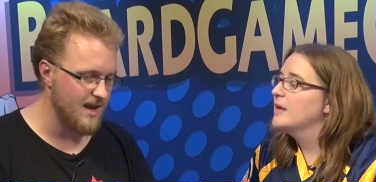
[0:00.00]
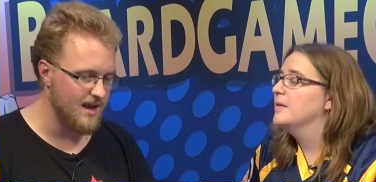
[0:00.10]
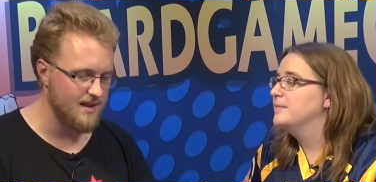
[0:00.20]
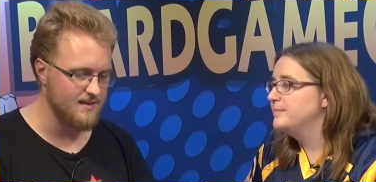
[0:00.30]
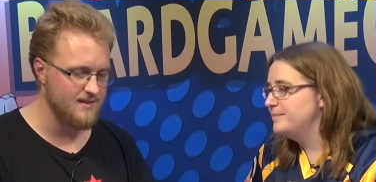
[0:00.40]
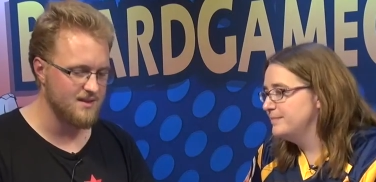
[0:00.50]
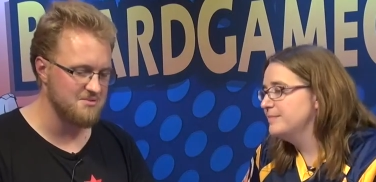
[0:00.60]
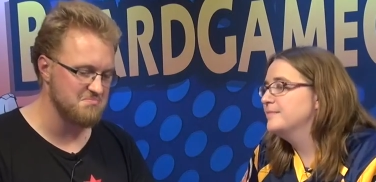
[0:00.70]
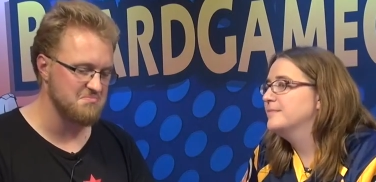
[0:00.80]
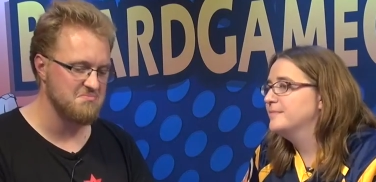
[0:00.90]
Speaker 1: and
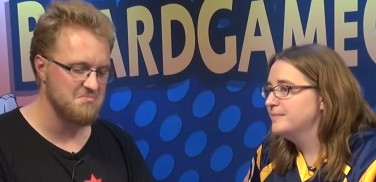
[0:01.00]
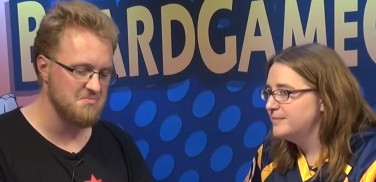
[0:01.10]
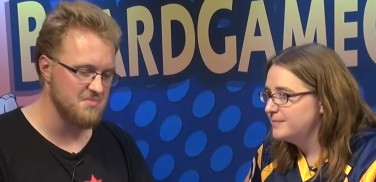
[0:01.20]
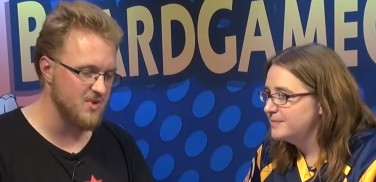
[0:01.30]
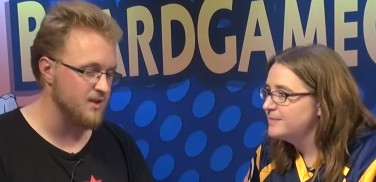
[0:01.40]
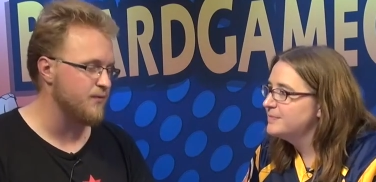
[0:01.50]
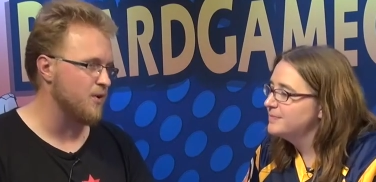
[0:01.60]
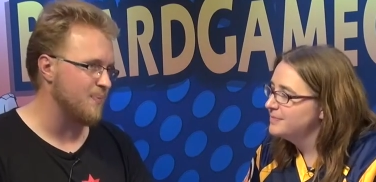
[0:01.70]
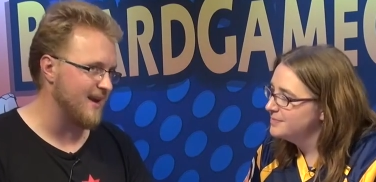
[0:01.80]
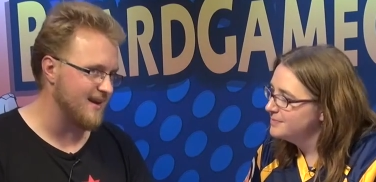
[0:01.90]
in four
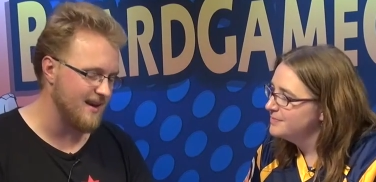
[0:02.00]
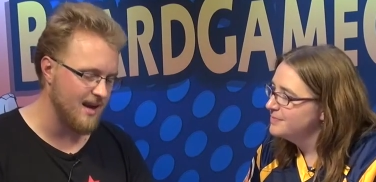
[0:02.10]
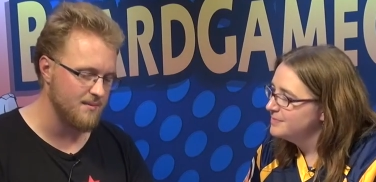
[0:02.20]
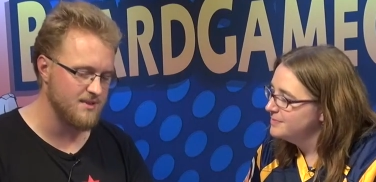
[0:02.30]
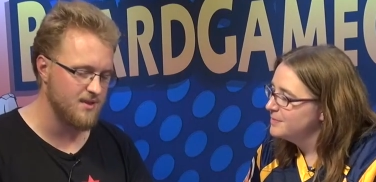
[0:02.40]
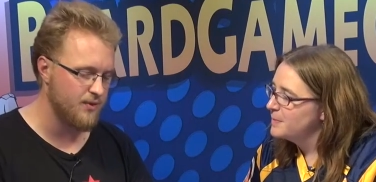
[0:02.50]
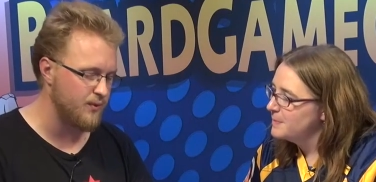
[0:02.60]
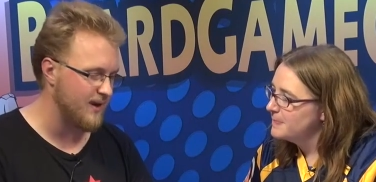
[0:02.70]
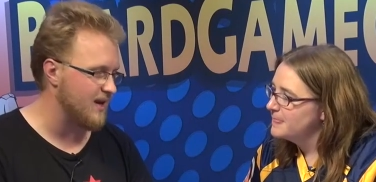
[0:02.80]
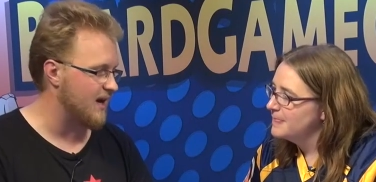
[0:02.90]
player games,
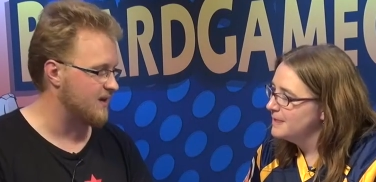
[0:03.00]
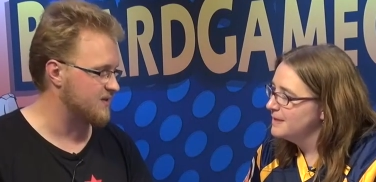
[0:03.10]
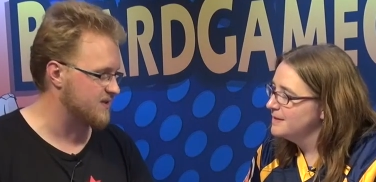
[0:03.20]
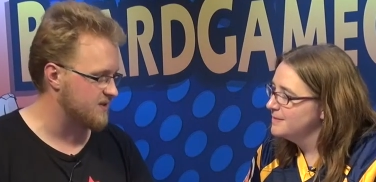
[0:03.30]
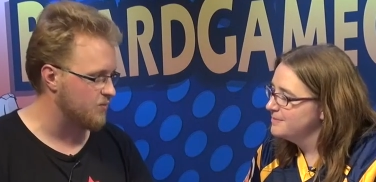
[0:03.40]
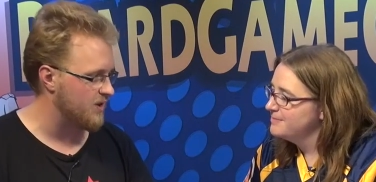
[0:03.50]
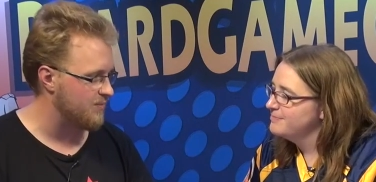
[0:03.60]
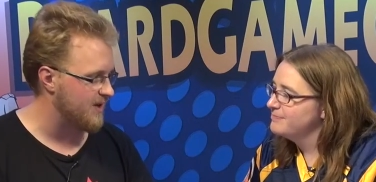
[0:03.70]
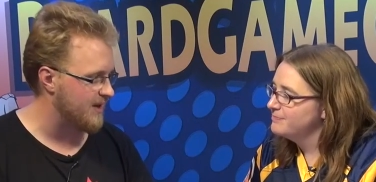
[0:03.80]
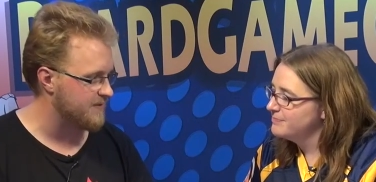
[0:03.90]
three cards will be
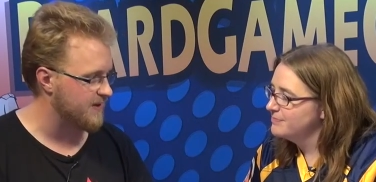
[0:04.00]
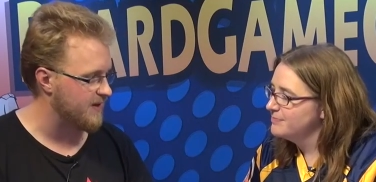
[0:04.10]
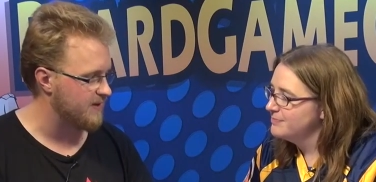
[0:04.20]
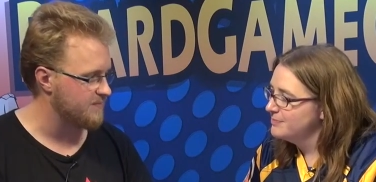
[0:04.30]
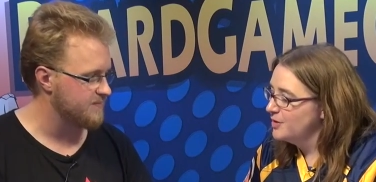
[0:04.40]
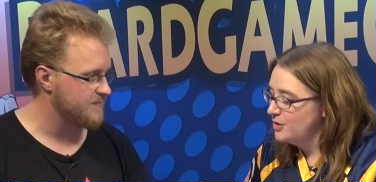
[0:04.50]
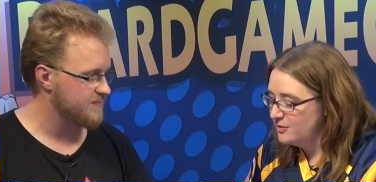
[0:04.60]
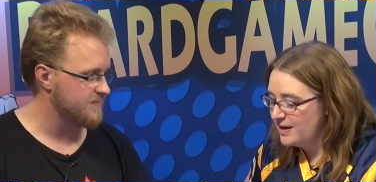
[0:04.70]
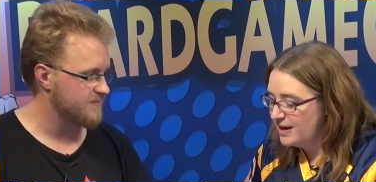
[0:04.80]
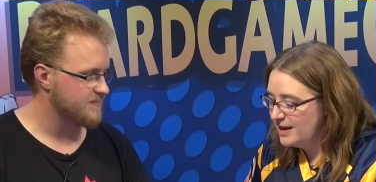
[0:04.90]
left here.
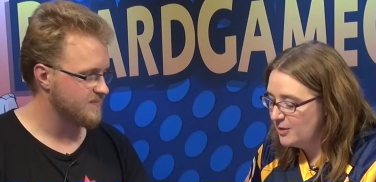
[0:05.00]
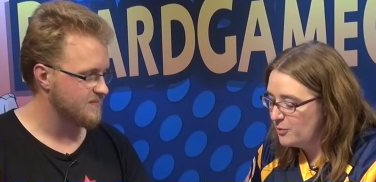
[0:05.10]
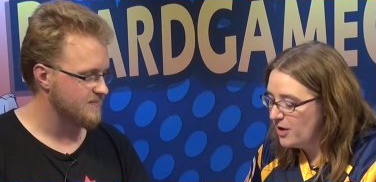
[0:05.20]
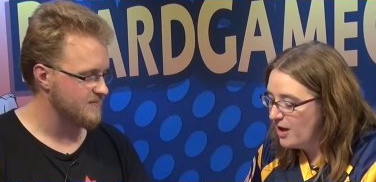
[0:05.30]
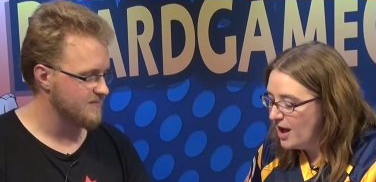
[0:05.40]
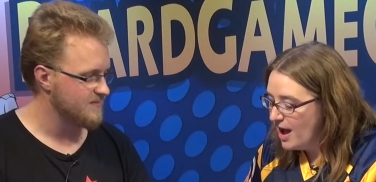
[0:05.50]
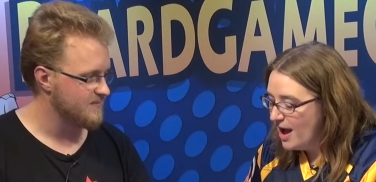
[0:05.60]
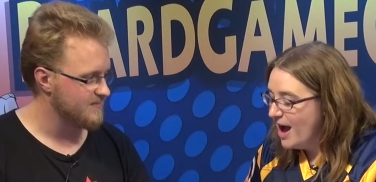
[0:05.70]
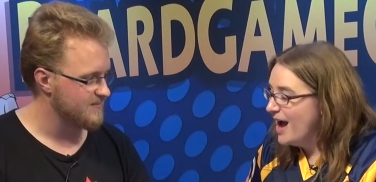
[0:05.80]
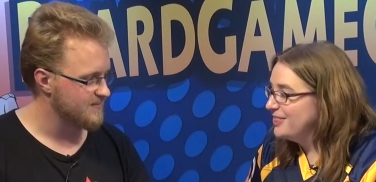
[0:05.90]
Speaker 2: All right. Well,
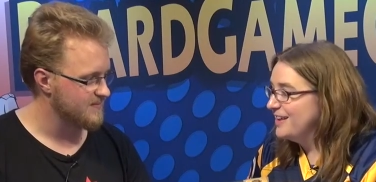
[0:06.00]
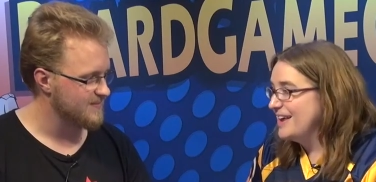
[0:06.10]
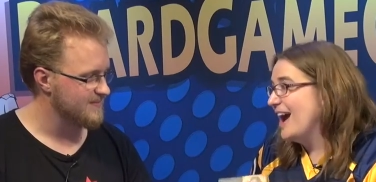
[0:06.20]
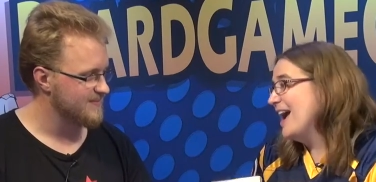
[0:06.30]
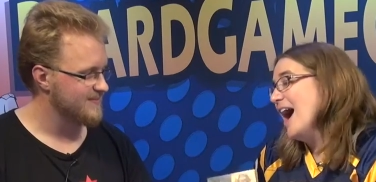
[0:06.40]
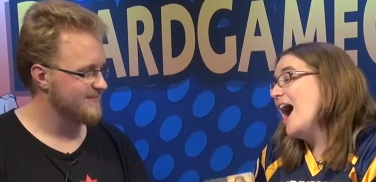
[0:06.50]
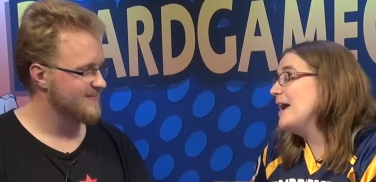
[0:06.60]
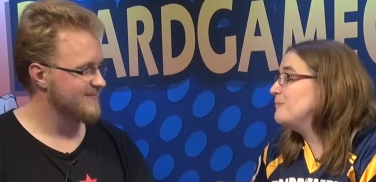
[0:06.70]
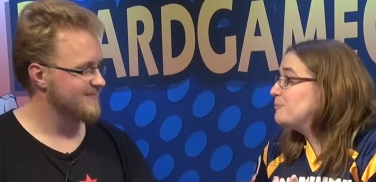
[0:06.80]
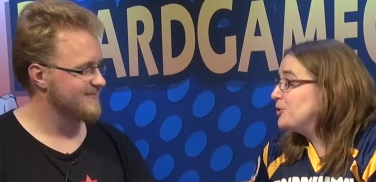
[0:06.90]
I think I, I
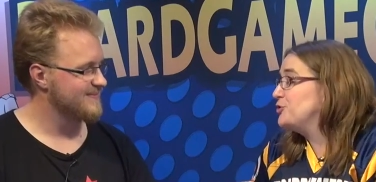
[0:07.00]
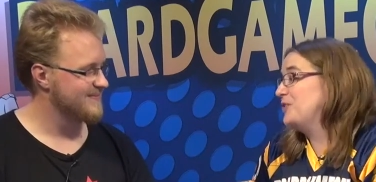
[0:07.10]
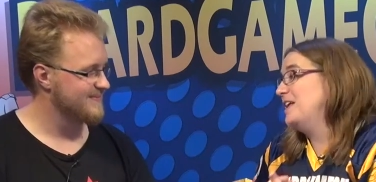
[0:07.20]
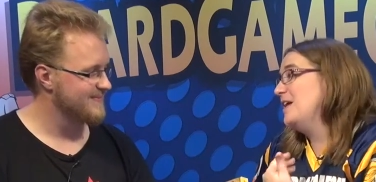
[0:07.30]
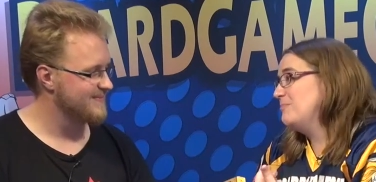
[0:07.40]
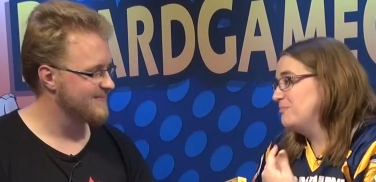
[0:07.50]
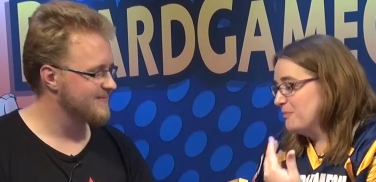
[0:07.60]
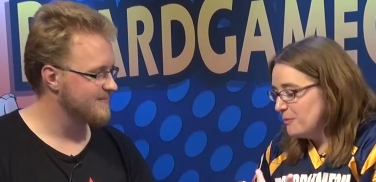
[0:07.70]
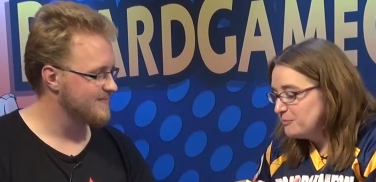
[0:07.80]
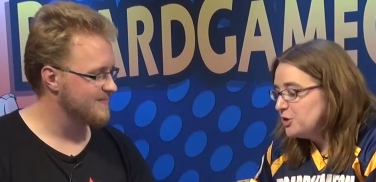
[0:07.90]
personally am
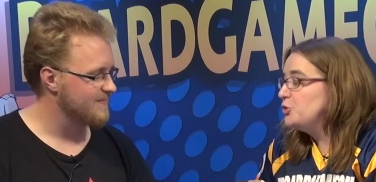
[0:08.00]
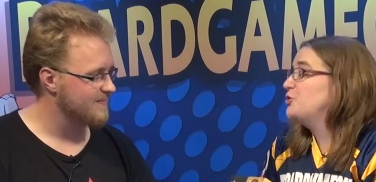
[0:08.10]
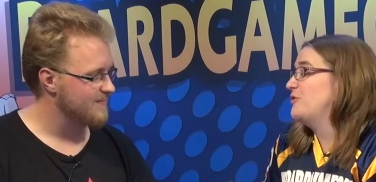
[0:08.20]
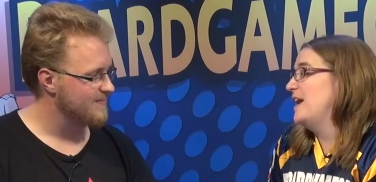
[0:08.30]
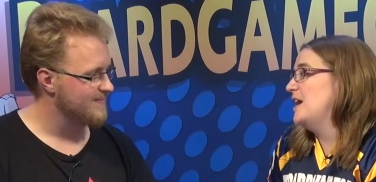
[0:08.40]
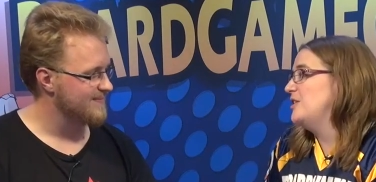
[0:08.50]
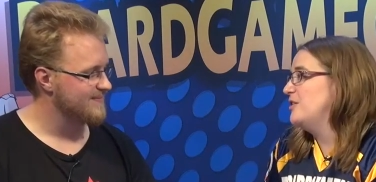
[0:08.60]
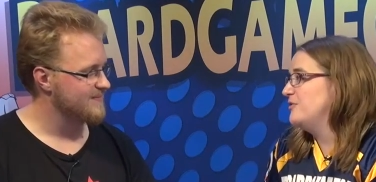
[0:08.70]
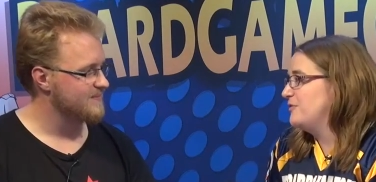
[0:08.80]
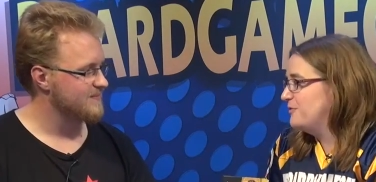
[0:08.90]
a huge fan
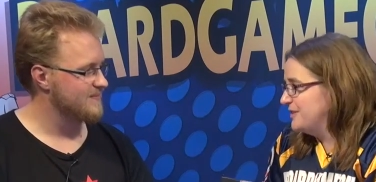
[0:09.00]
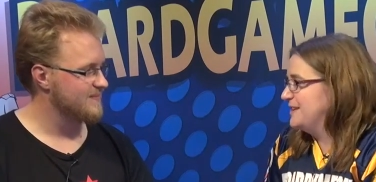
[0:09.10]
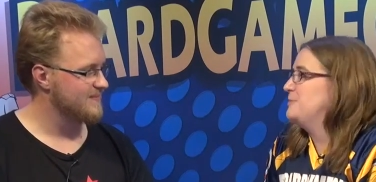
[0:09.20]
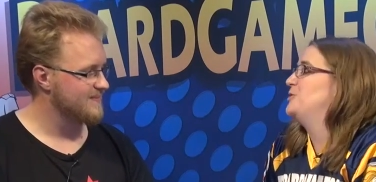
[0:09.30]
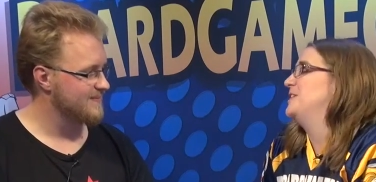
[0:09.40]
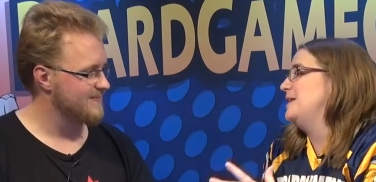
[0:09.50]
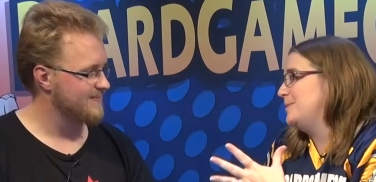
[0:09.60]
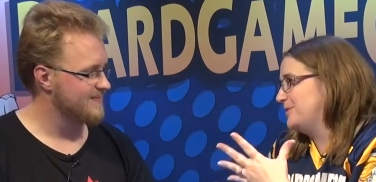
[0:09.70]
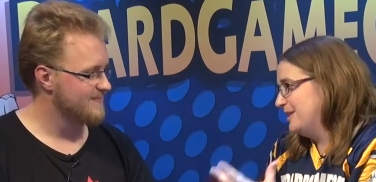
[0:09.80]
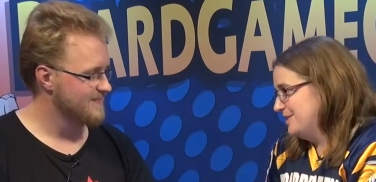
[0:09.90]
of visiting
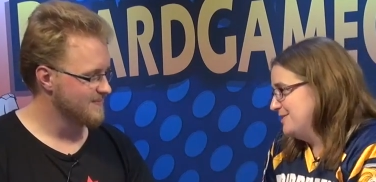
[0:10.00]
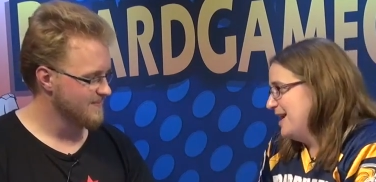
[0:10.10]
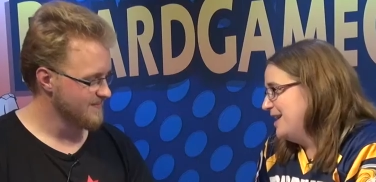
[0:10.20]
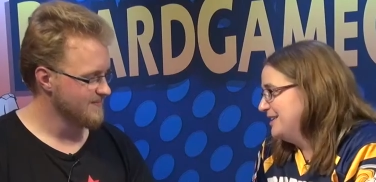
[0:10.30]
museums and, and